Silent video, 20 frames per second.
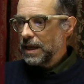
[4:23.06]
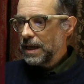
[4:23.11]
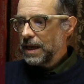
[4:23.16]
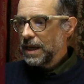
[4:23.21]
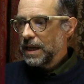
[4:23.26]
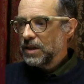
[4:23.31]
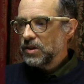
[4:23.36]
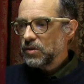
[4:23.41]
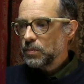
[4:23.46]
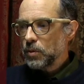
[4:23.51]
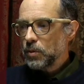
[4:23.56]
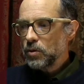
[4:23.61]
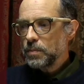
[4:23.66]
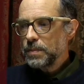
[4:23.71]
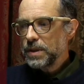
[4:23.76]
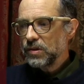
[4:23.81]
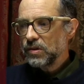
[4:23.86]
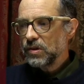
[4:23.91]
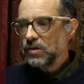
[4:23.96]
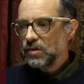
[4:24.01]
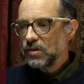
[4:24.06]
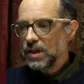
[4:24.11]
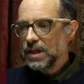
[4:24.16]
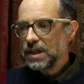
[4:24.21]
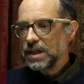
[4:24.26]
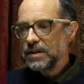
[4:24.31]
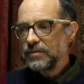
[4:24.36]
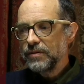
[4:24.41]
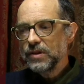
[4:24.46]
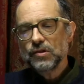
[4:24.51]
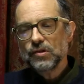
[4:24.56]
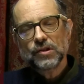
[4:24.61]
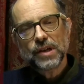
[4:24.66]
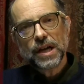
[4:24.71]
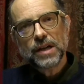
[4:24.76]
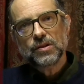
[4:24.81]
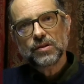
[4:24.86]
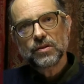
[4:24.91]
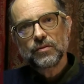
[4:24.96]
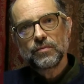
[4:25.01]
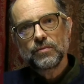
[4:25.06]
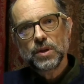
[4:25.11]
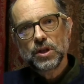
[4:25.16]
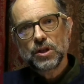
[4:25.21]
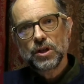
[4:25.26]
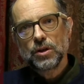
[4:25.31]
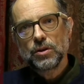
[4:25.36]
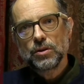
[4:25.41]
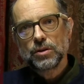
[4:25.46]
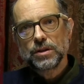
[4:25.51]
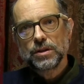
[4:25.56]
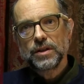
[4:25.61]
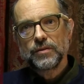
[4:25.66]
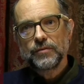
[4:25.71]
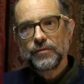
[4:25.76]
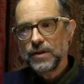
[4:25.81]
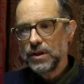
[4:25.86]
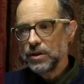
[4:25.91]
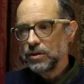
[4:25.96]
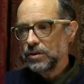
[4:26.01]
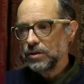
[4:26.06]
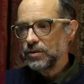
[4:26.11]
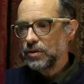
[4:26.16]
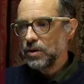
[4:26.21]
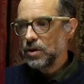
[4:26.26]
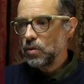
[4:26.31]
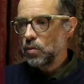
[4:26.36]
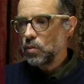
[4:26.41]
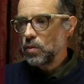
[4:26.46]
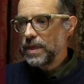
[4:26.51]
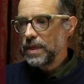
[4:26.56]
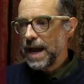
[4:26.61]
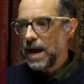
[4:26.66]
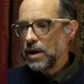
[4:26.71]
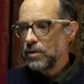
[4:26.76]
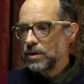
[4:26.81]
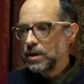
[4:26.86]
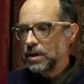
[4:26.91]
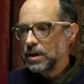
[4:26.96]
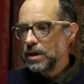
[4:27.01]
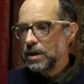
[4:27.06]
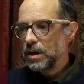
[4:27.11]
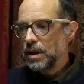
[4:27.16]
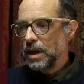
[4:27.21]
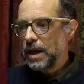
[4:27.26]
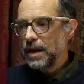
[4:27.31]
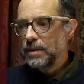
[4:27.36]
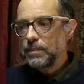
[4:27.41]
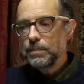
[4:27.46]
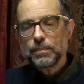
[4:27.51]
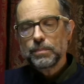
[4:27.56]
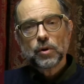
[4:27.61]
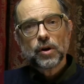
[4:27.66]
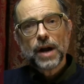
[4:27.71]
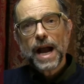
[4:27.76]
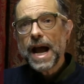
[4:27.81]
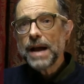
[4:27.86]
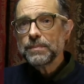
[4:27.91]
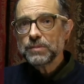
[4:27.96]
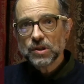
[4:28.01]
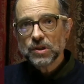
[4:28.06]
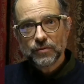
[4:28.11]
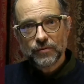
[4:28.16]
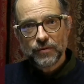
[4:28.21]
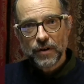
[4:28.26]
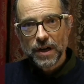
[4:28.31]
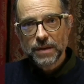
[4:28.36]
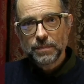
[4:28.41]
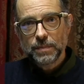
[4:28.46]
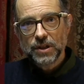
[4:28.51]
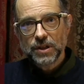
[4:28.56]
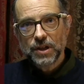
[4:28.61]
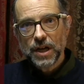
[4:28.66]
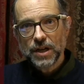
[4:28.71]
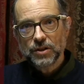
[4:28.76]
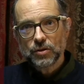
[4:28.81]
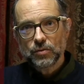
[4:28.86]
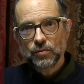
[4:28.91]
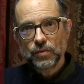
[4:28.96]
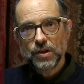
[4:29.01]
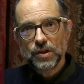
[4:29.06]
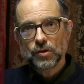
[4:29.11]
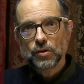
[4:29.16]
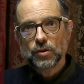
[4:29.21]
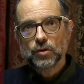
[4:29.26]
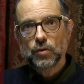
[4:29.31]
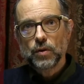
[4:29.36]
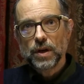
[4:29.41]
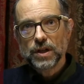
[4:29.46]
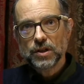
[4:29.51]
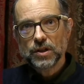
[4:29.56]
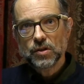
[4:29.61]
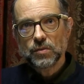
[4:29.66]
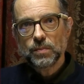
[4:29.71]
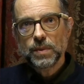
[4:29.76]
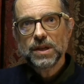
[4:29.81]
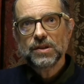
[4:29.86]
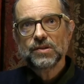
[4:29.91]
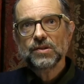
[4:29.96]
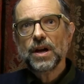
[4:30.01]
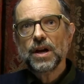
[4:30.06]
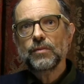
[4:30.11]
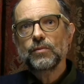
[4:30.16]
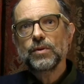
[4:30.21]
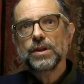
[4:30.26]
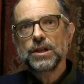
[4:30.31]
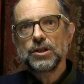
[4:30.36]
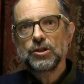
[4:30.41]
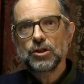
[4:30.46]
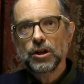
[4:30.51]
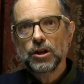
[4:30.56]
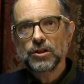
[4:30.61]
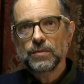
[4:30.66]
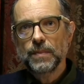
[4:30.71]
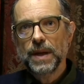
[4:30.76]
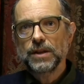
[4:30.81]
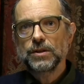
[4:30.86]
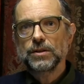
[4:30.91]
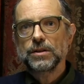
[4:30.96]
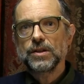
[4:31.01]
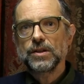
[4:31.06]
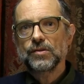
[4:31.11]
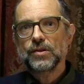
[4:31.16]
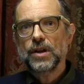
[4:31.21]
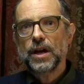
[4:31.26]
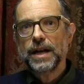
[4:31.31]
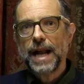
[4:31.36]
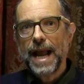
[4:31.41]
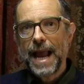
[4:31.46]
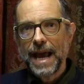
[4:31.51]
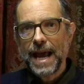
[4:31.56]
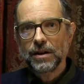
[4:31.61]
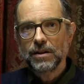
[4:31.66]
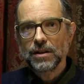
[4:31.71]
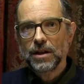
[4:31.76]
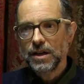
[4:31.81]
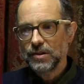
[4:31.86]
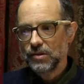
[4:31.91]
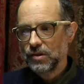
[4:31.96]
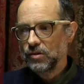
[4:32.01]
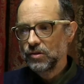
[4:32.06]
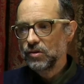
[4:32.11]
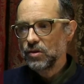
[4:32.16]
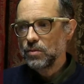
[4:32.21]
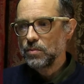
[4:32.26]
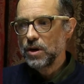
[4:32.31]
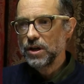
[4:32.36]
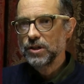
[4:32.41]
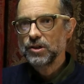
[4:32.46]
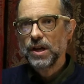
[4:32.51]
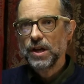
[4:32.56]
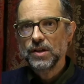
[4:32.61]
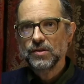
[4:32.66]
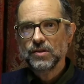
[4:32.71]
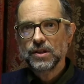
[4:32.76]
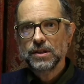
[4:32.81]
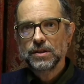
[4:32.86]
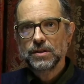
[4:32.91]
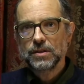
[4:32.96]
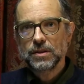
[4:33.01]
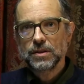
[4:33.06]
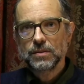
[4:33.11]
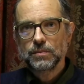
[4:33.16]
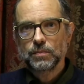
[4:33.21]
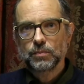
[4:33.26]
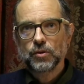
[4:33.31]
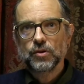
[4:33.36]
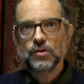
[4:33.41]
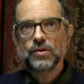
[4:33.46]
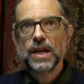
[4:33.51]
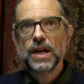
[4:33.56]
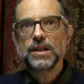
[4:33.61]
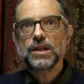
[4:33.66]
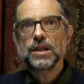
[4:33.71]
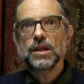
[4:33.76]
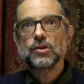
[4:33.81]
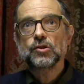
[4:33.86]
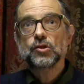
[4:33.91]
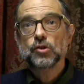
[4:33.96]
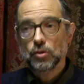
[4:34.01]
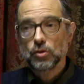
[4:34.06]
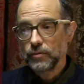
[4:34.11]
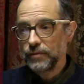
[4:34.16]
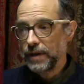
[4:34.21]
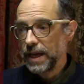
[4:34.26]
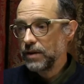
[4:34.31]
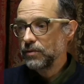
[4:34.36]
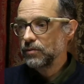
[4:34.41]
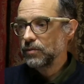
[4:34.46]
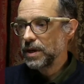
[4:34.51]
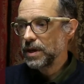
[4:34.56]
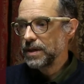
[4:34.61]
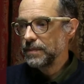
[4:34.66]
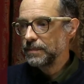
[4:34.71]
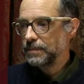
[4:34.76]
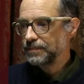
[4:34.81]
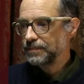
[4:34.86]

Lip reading: Its purpose is to give a sense of material in a field and perhaps to find potential research questions, but it's not really judgmental. It's not analyzing so much as presenting a survey, right?